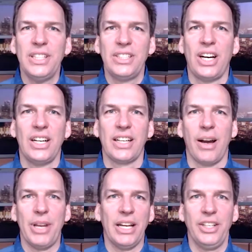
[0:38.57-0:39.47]
talk, I
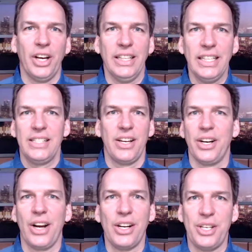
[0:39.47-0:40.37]
mean, you know, at least here
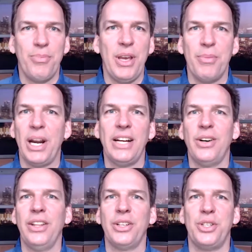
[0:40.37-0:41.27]
at RTB, but I
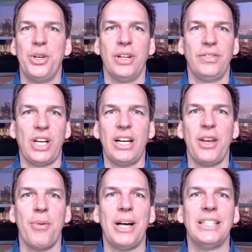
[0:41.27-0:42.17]
know others do it, of
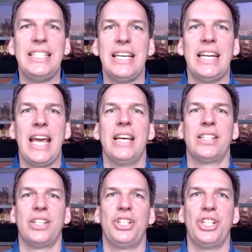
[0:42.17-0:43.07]
talking about DNA
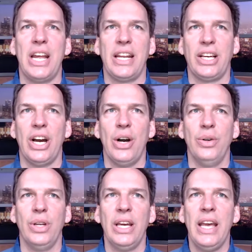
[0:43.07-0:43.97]
as the genetic
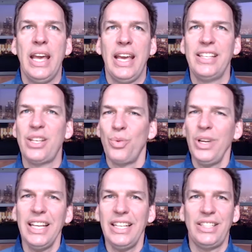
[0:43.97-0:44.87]
code. Is it
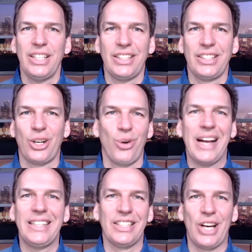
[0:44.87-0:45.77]
really to,
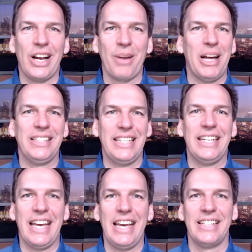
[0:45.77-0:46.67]
correct to talk about
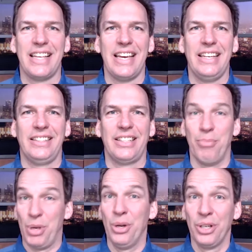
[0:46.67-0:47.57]
DNA as a
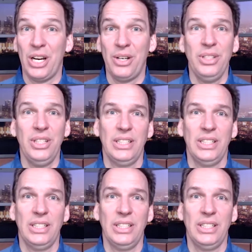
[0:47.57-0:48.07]
computer code?